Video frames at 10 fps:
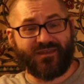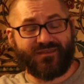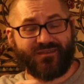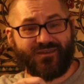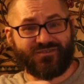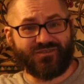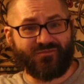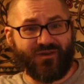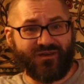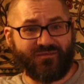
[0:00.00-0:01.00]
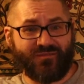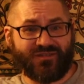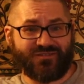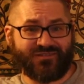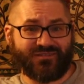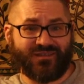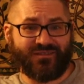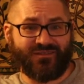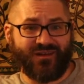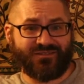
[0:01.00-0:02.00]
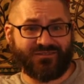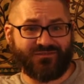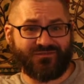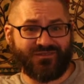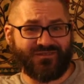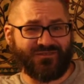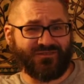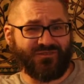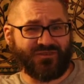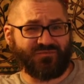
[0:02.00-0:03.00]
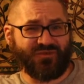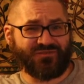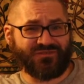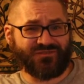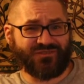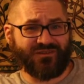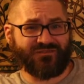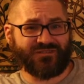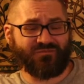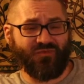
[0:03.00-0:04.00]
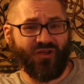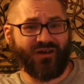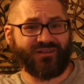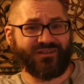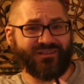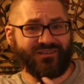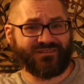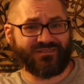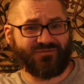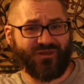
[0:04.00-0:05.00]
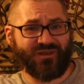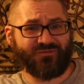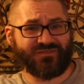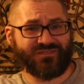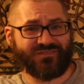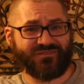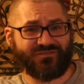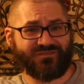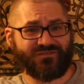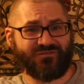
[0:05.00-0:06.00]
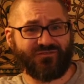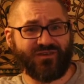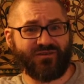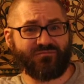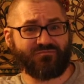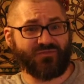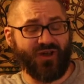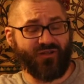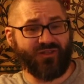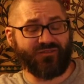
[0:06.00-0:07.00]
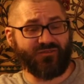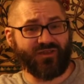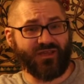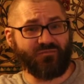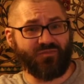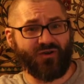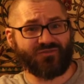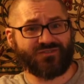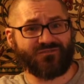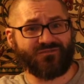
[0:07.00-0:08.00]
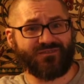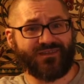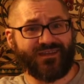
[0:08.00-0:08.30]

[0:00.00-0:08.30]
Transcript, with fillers: He also mentions a lawsuit that the U.S. Postal Service brought against Running with Scissors for them calling their game Postal,